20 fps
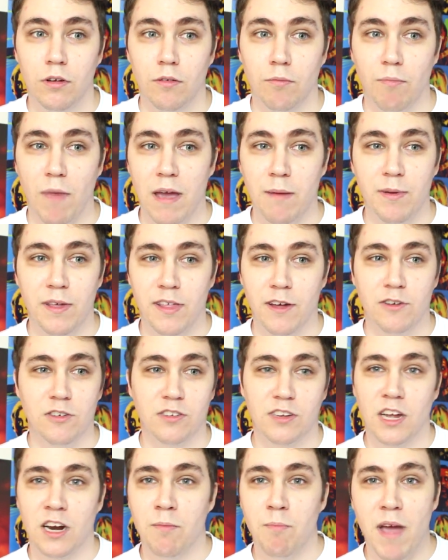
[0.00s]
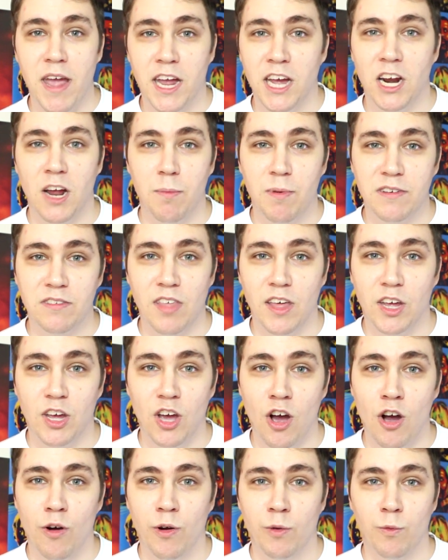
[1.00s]
Maybe they're just gonna make it up as they
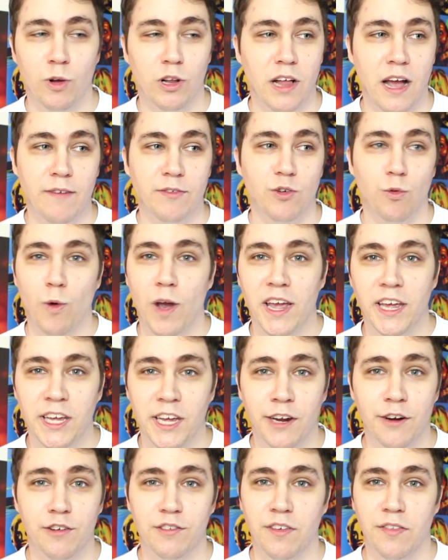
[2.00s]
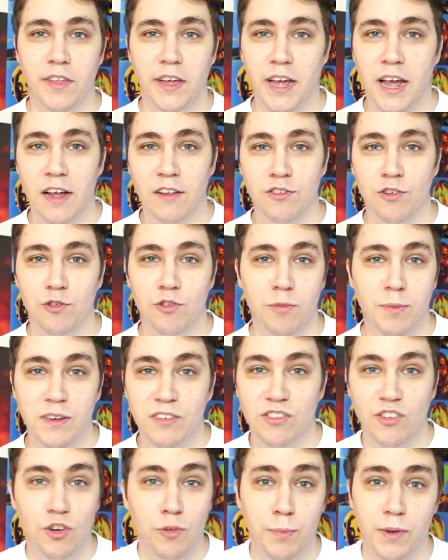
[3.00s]
go and we'll have to wait years and the answers will be
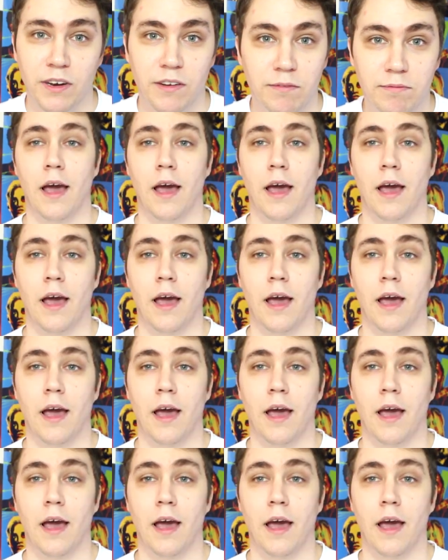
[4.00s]
stupid.